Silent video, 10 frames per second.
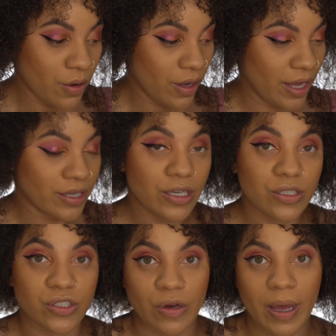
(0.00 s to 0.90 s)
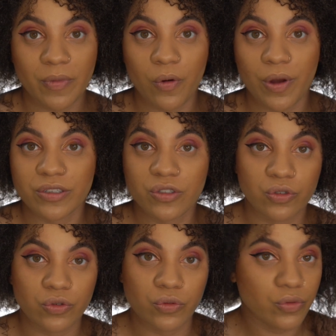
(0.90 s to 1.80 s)
Okay, so I'm going
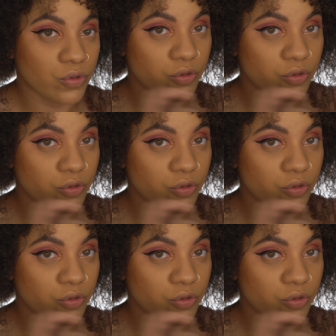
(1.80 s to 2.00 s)
to